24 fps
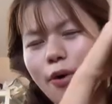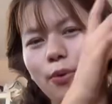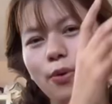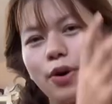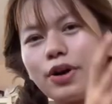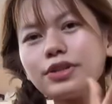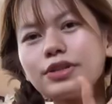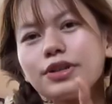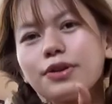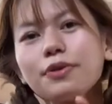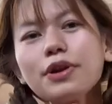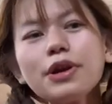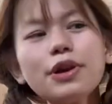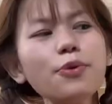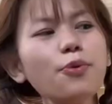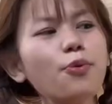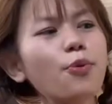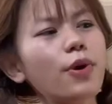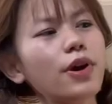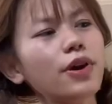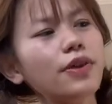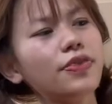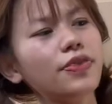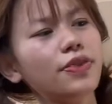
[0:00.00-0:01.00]
wondering
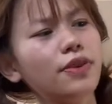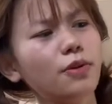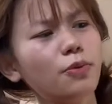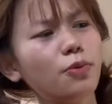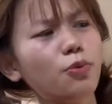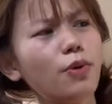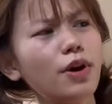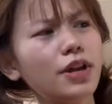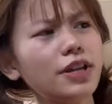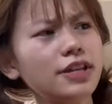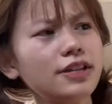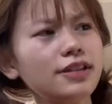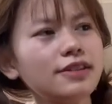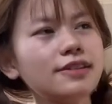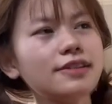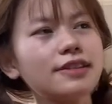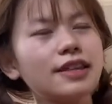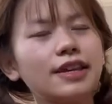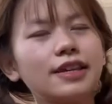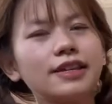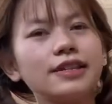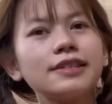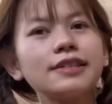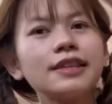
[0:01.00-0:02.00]
with what is
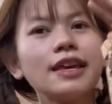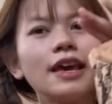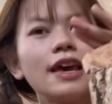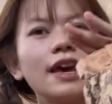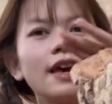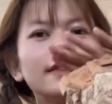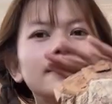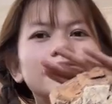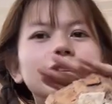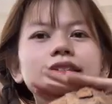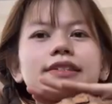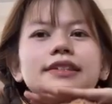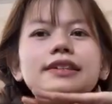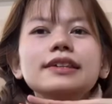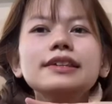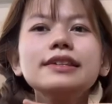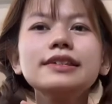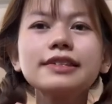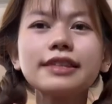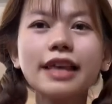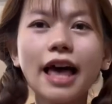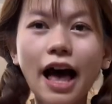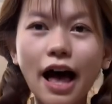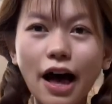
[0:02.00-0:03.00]
this, this
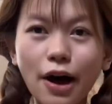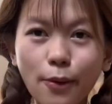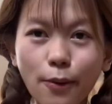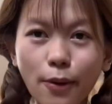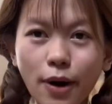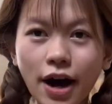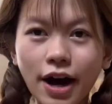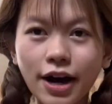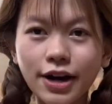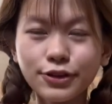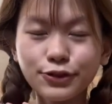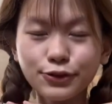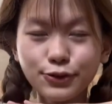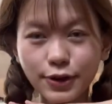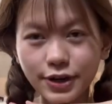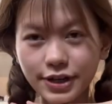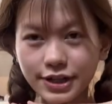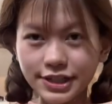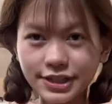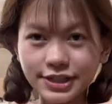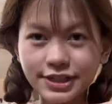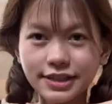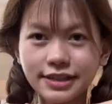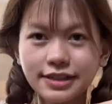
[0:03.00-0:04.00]
is our
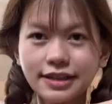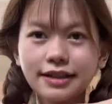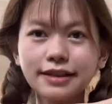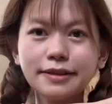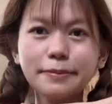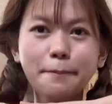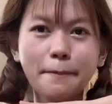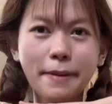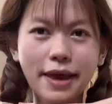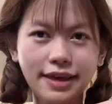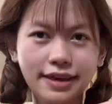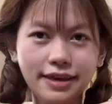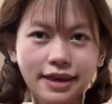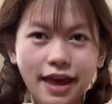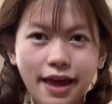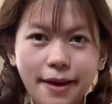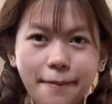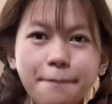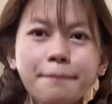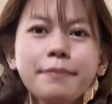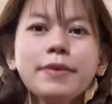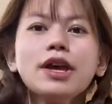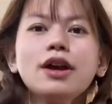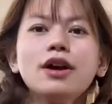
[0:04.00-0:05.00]
traditional makeup
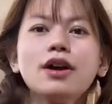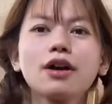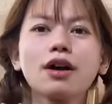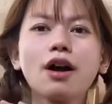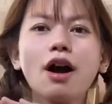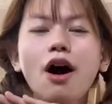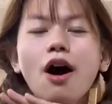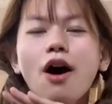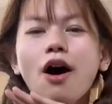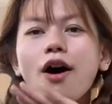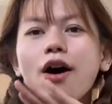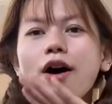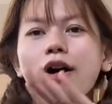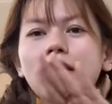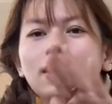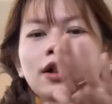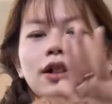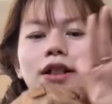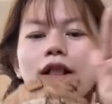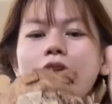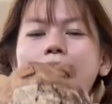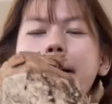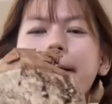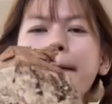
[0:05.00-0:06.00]

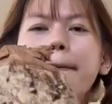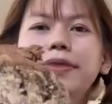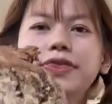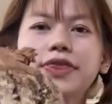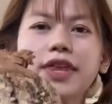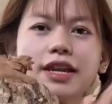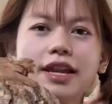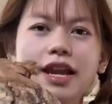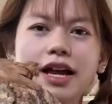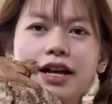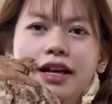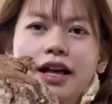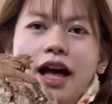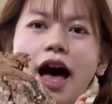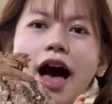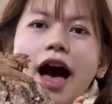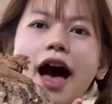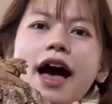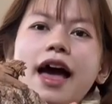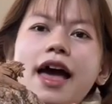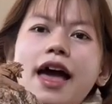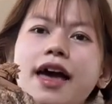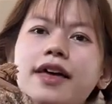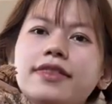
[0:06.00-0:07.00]
called
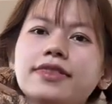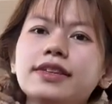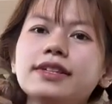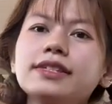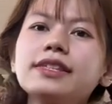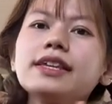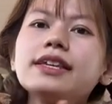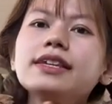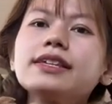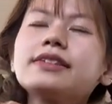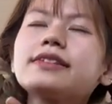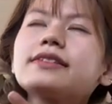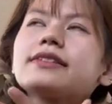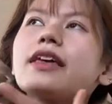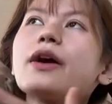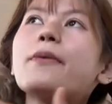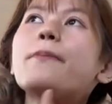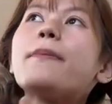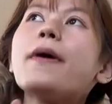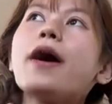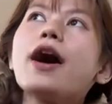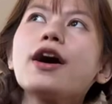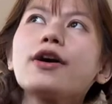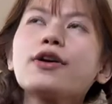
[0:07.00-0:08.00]
Thanakha, and this is the
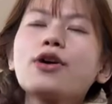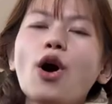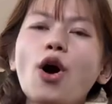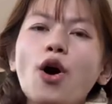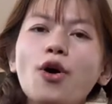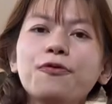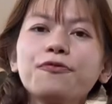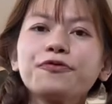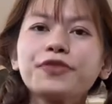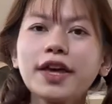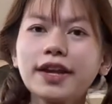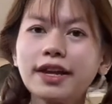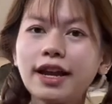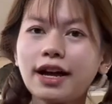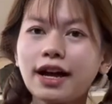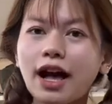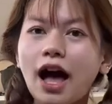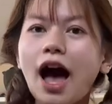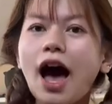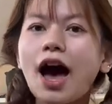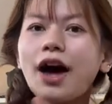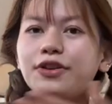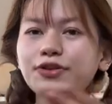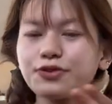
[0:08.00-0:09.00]
bark of the
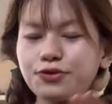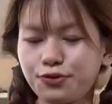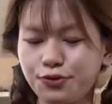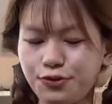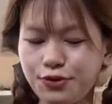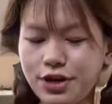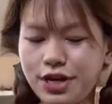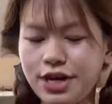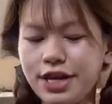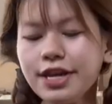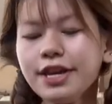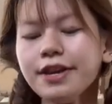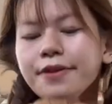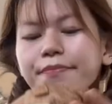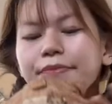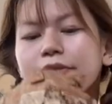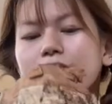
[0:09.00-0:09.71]
Thanakha tree.